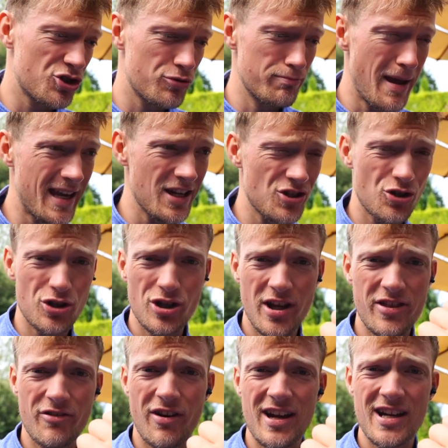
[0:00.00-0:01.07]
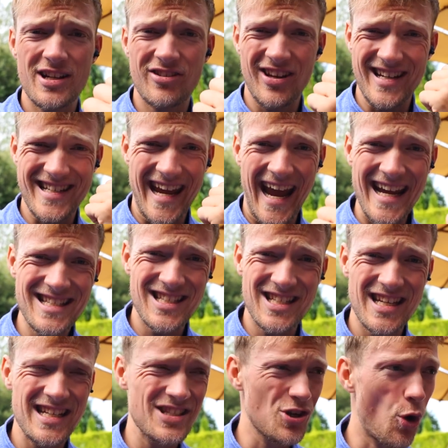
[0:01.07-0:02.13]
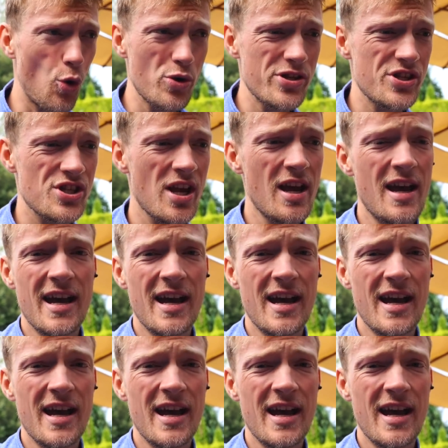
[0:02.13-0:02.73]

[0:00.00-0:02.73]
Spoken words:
making sure you're in the right intensity zones,